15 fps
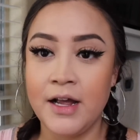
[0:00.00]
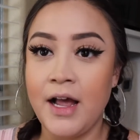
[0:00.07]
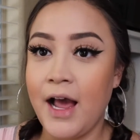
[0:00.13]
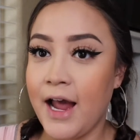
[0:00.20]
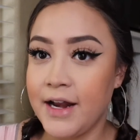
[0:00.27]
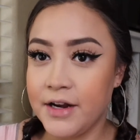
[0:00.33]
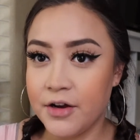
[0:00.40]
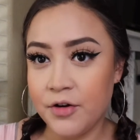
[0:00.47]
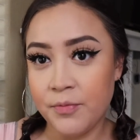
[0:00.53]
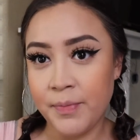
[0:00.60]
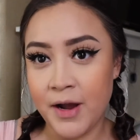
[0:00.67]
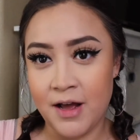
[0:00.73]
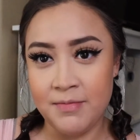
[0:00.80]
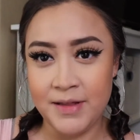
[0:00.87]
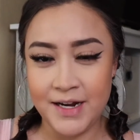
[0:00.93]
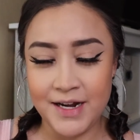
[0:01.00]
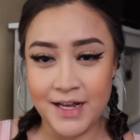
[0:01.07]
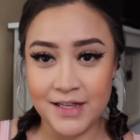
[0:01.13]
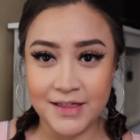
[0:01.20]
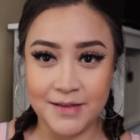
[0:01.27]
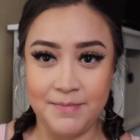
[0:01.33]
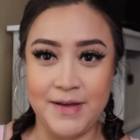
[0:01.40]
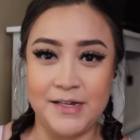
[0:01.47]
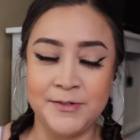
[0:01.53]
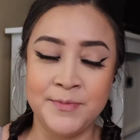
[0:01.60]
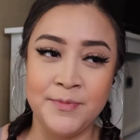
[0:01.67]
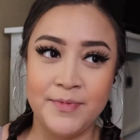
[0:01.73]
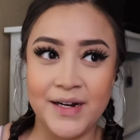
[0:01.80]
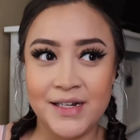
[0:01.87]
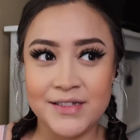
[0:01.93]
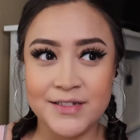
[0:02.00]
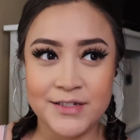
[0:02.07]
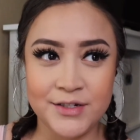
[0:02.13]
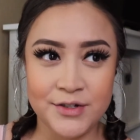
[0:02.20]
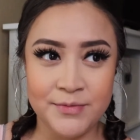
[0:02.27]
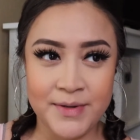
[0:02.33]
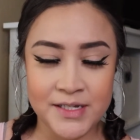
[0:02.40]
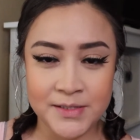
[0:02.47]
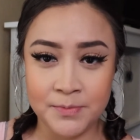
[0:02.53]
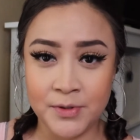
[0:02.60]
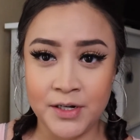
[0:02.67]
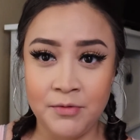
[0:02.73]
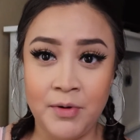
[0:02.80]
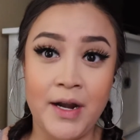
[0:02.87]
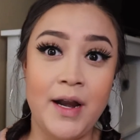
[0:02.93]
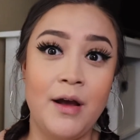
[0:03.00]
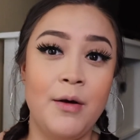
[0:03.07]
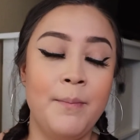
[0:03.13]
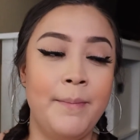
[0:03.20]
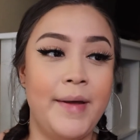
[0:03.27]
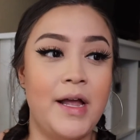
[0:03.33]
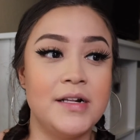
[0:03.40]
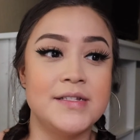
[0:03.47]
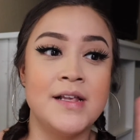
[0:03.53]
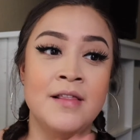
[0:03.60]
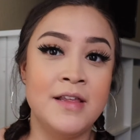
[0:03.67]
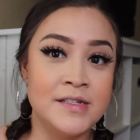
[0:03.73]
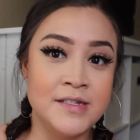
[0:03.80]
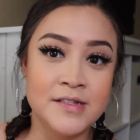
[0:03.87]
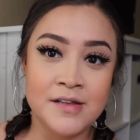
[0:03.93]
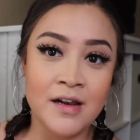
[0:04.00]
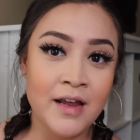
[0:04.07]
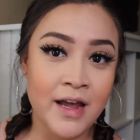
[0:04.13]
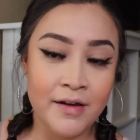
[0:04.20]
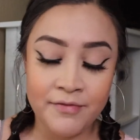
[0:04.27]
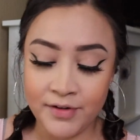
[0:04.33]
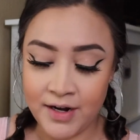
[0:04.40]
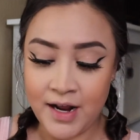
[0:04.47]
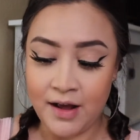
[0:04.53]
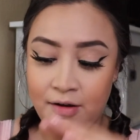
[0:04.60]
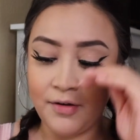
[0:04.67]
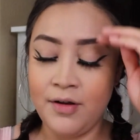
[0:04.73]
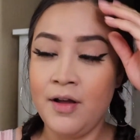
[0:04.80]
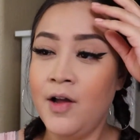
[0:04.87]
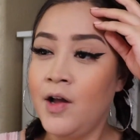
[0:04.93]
I know probably not the best brands to be supporting right now, but this is all I have for now.